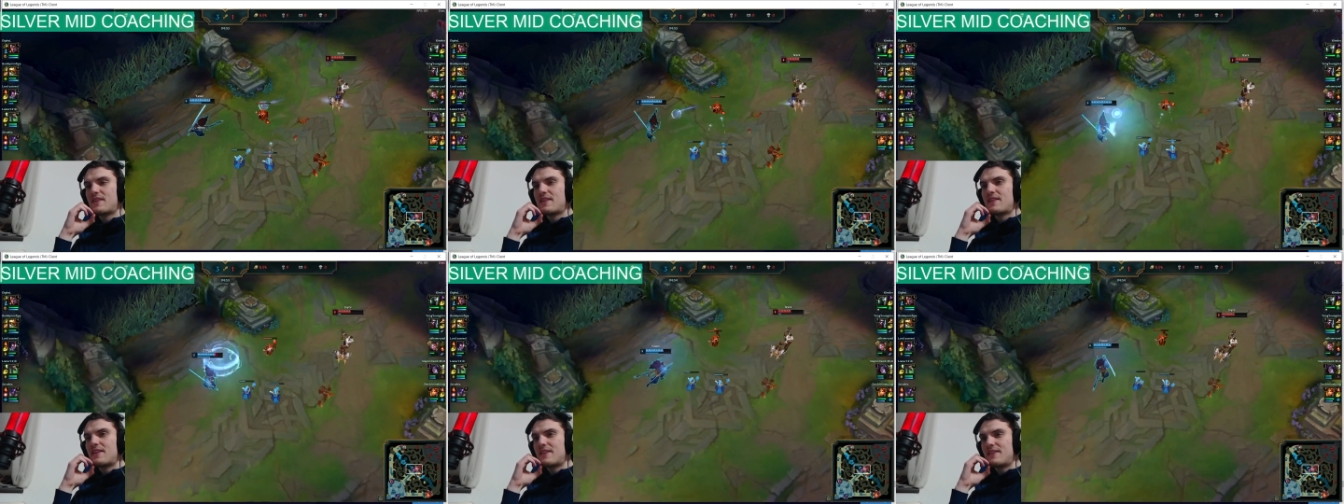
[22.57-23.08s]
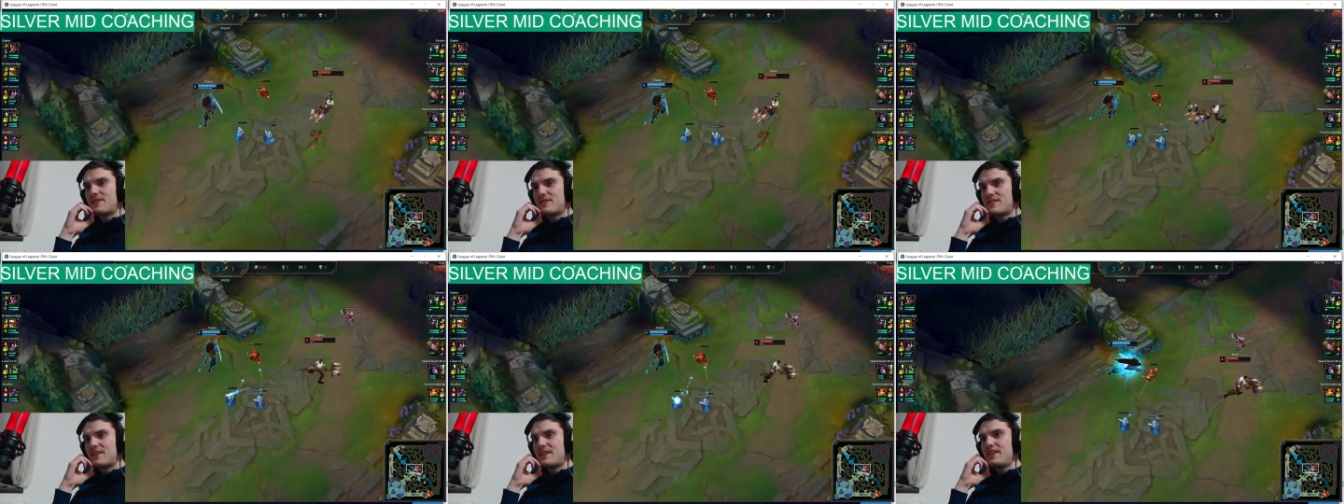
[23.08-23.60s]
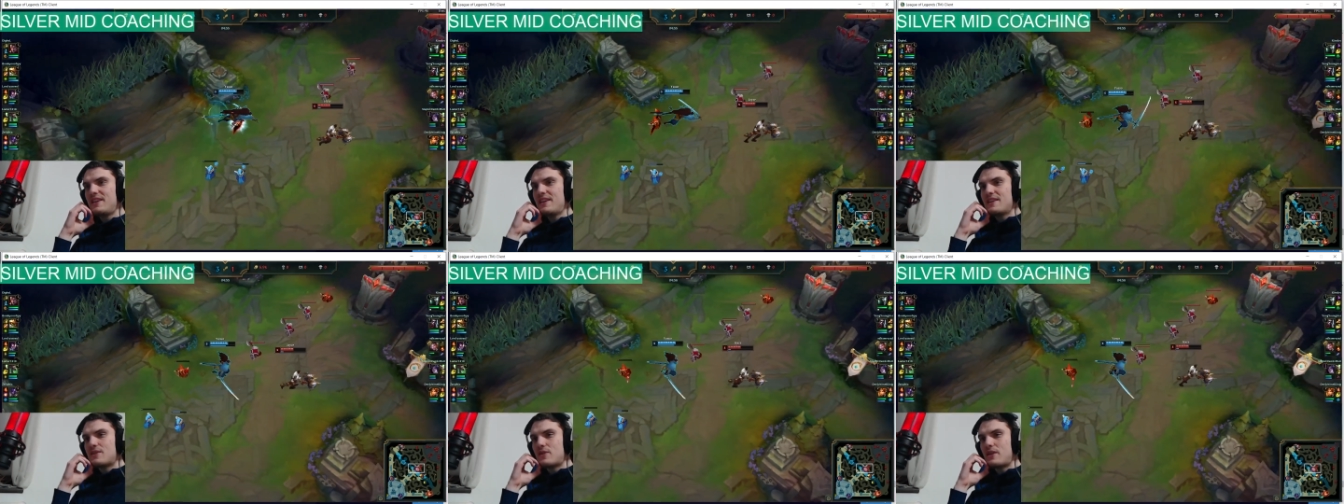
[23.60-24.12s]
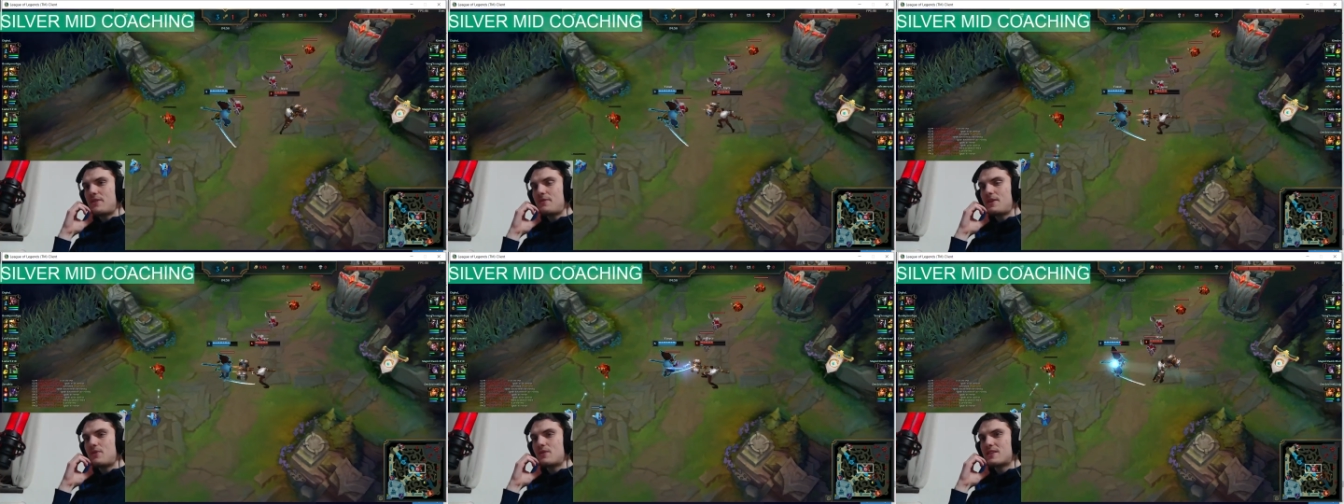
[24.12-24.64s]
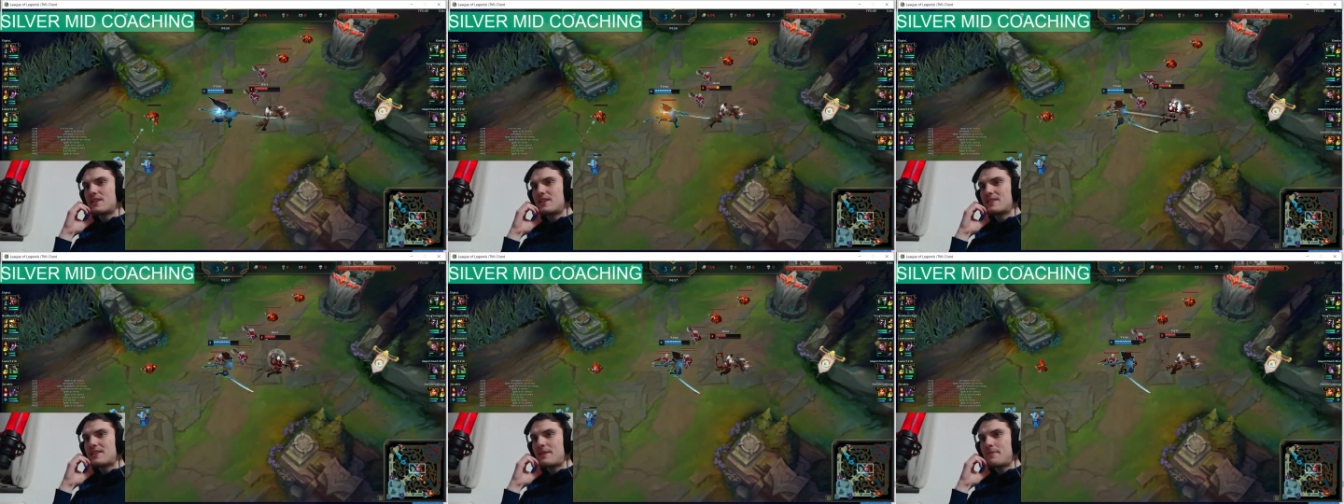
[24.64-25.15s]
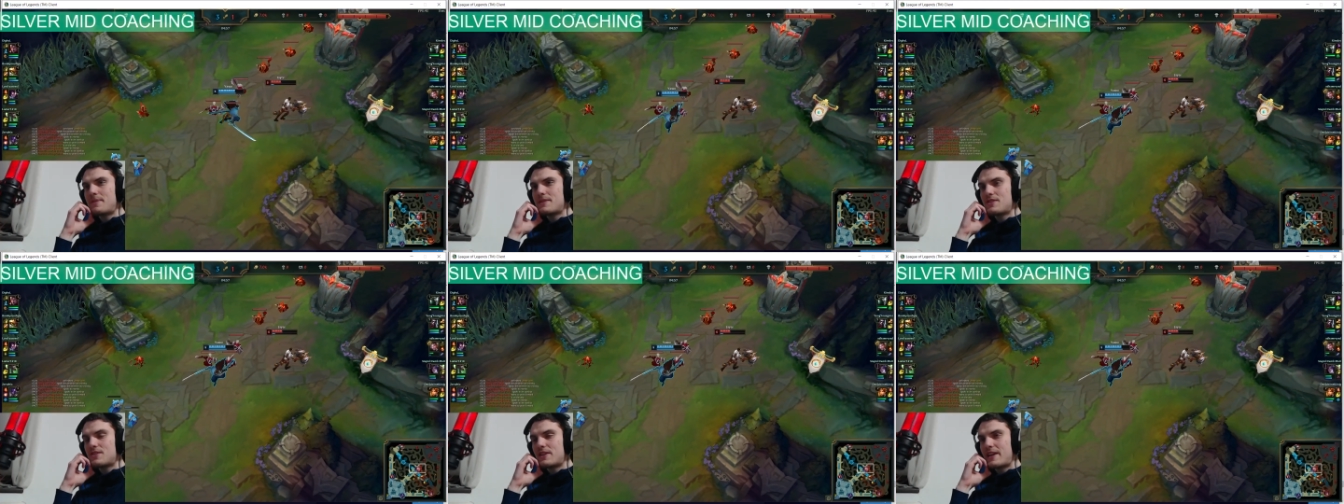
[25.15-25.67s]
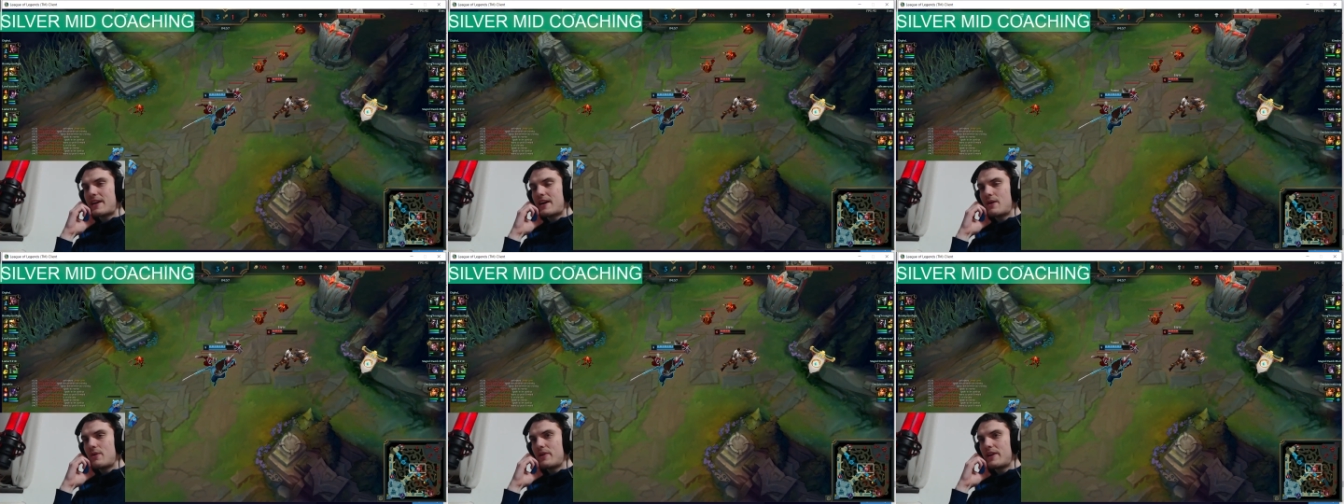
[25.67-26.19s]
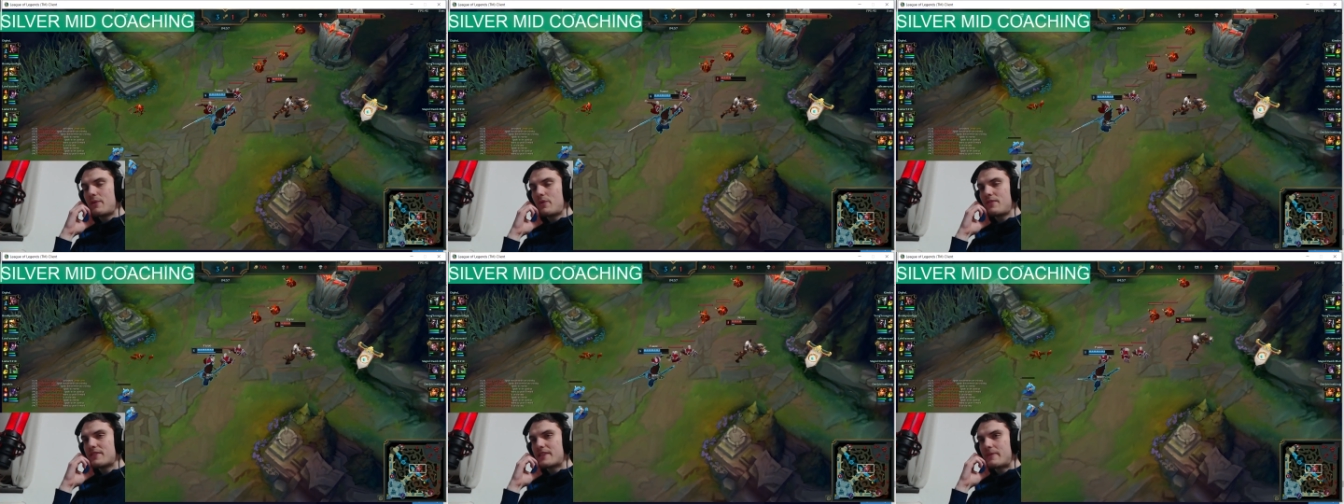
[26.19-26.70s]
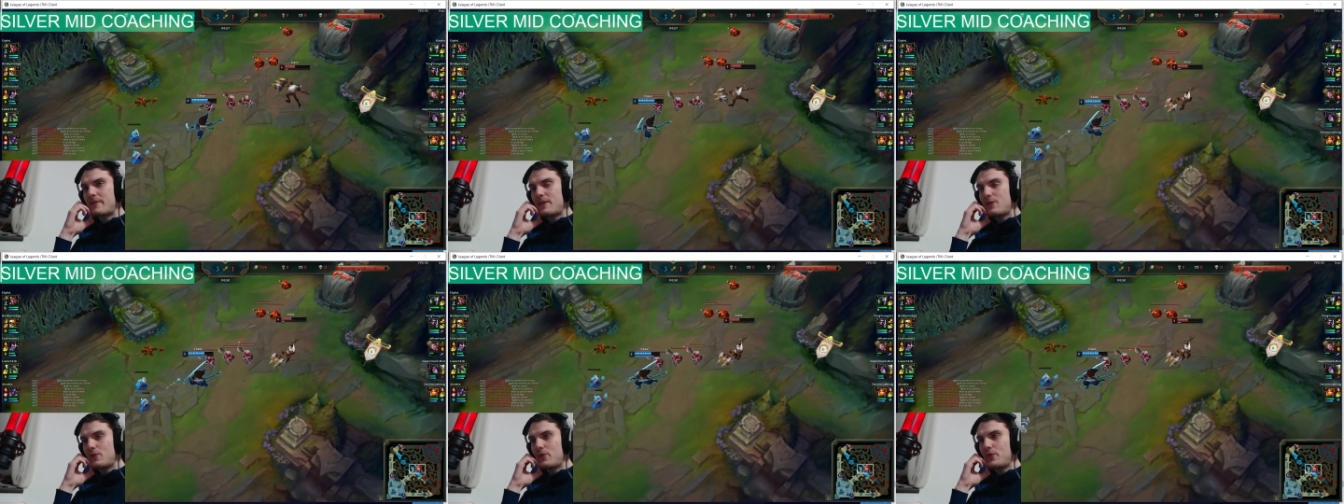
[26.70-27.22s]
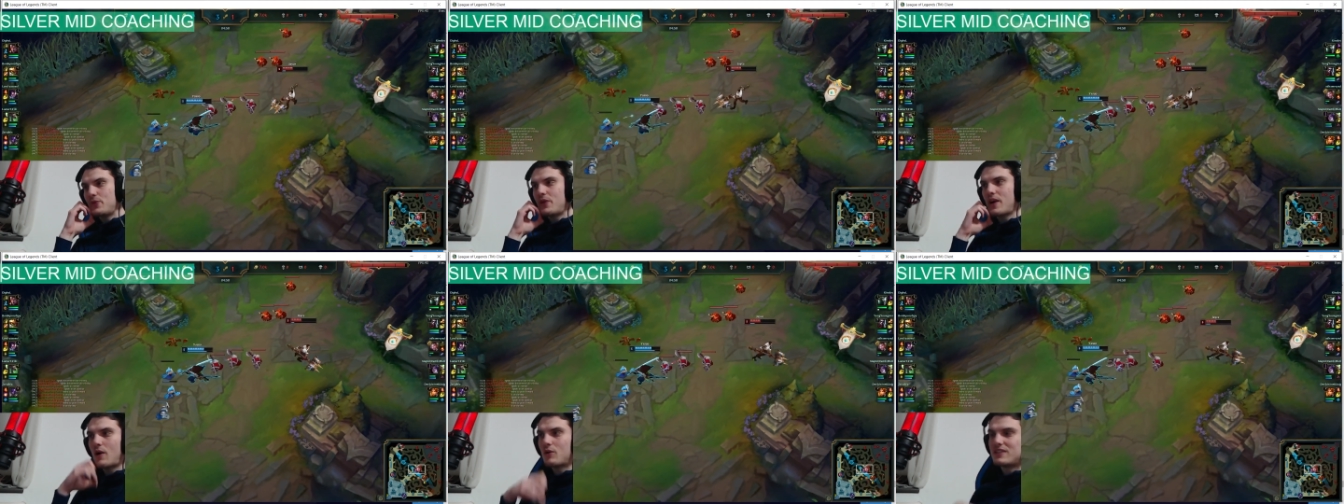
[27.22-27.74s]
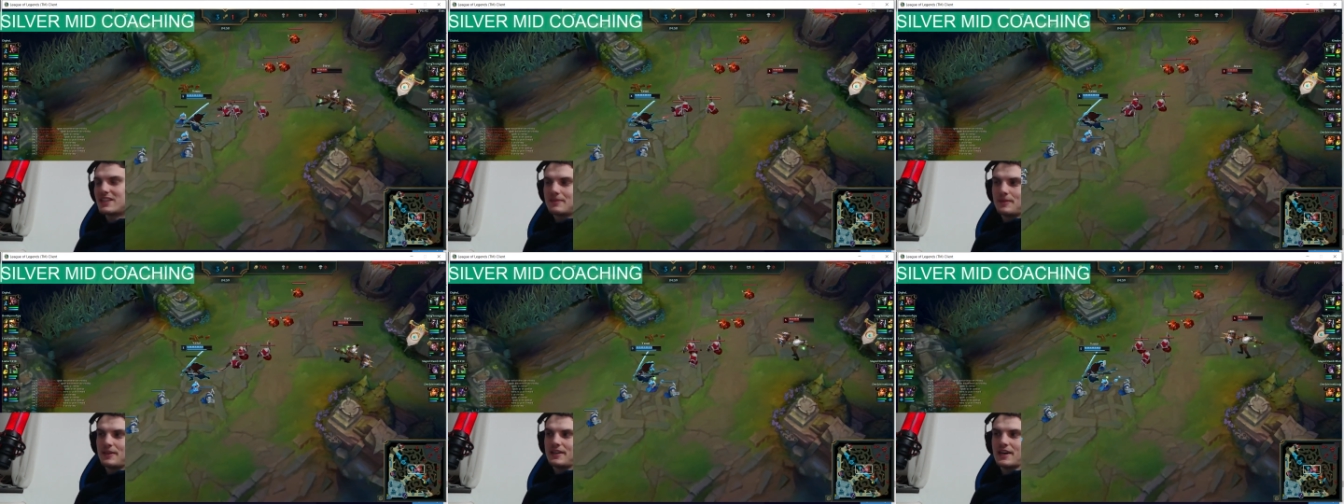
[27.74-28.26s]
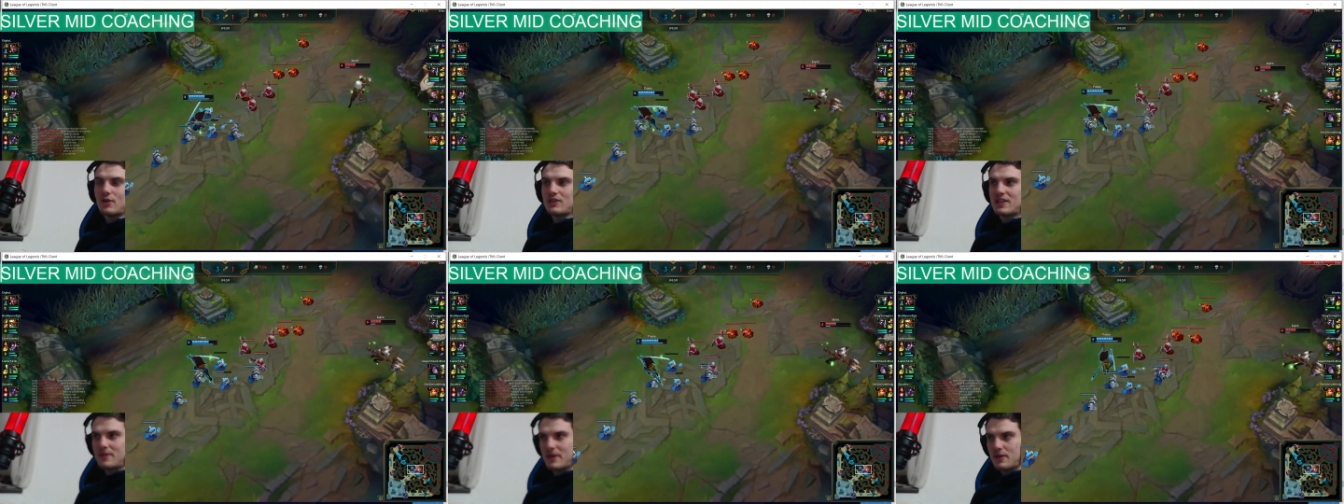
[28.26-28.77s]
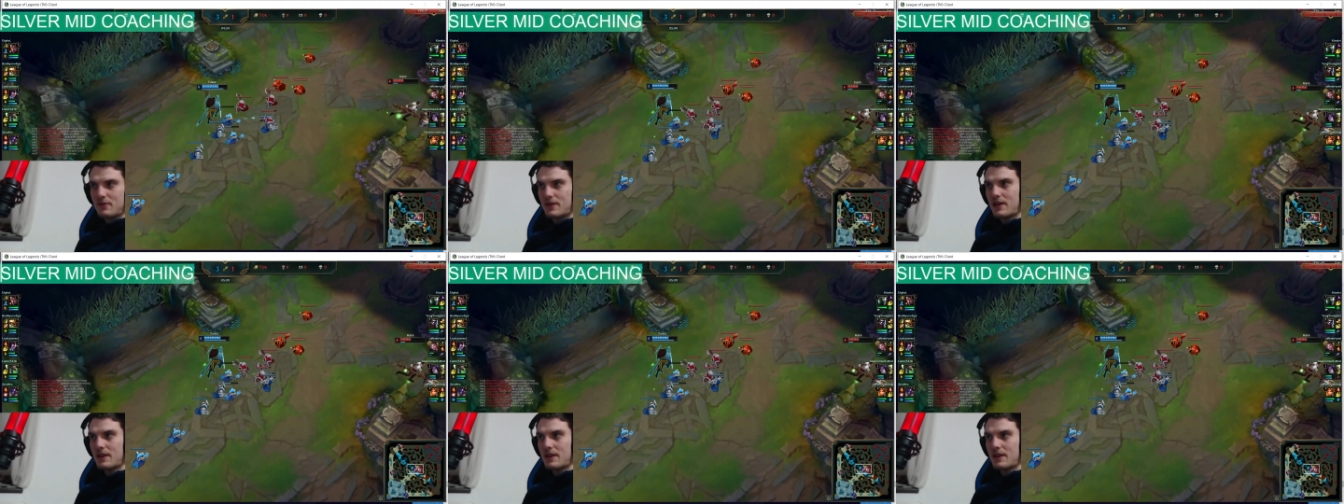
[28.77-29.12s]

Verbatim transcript: into him. You see? So if he was in the same position now and wave is coming into you, how would that be? How would that make you feel?